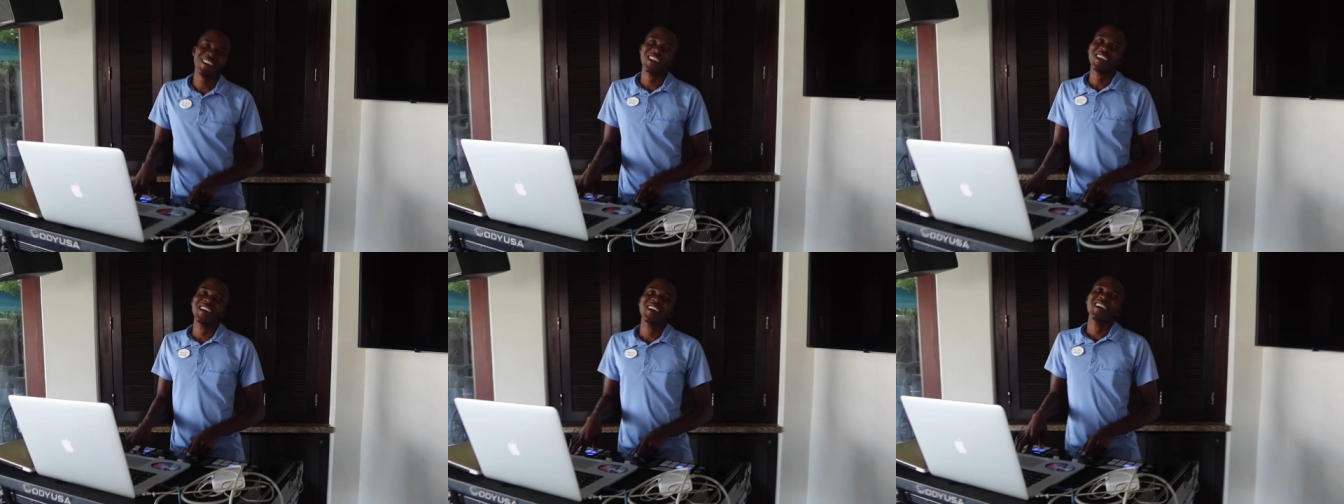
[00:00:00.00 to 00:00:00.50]

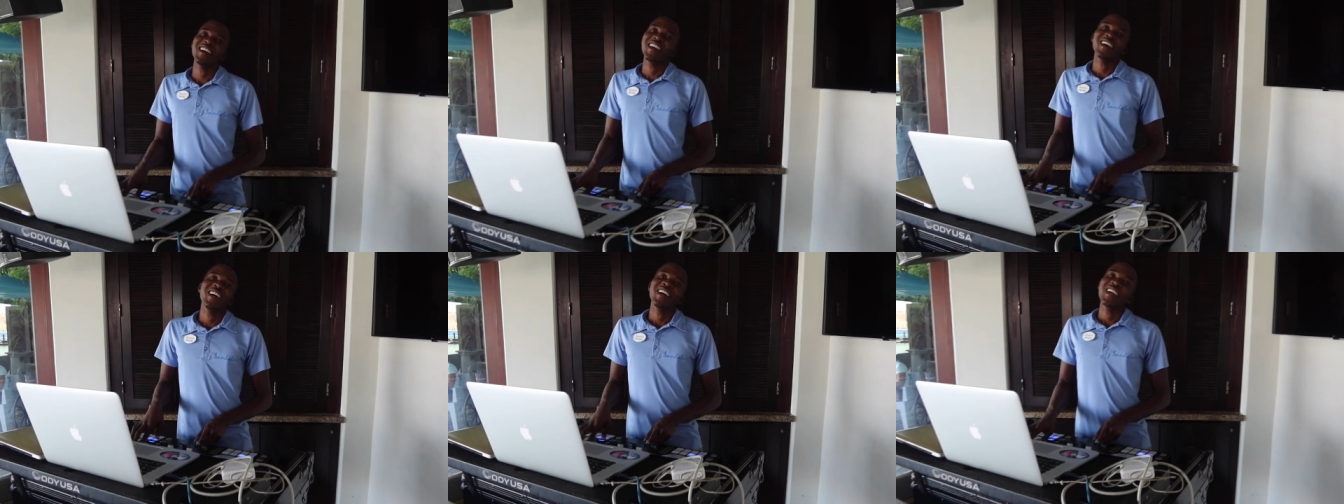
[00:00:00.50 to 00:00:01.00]
You've been
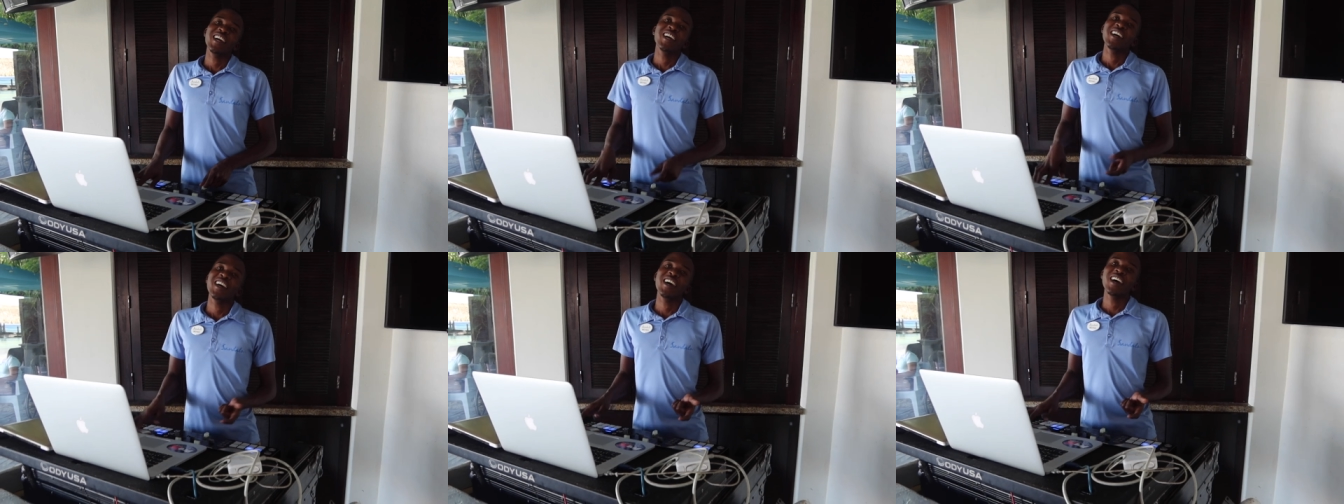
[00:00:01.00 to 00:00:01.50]
killing it, we've
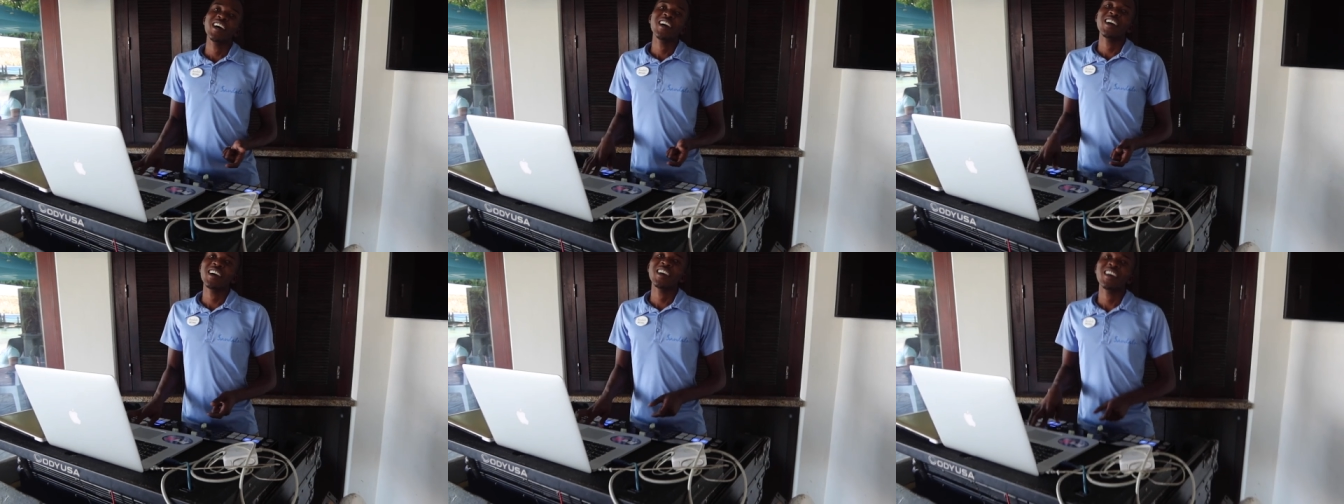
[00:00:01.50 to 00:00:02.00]
been out
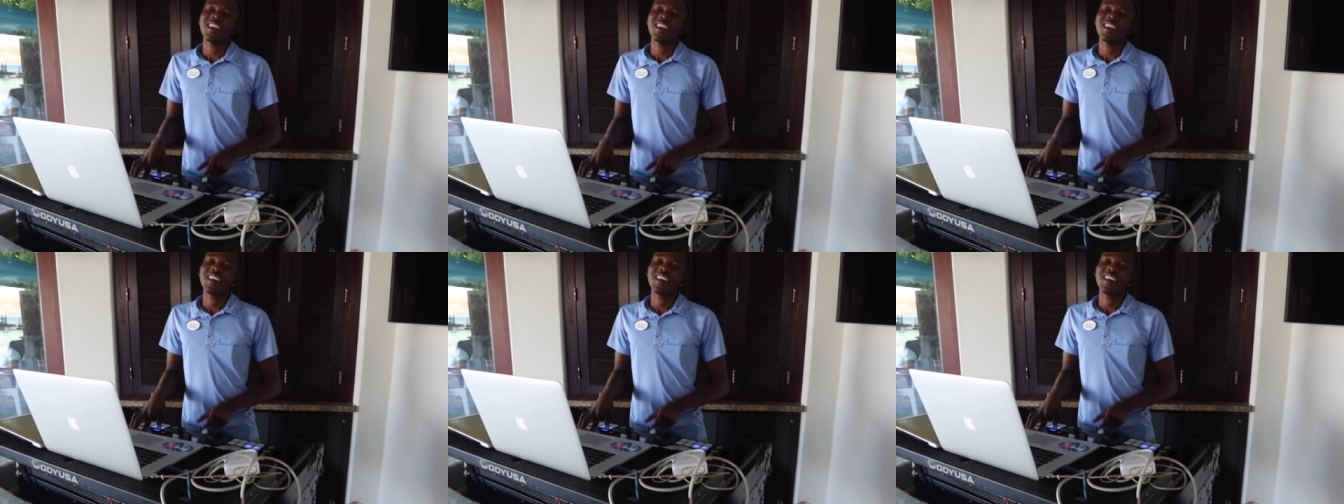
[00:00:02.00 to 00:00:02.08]
there.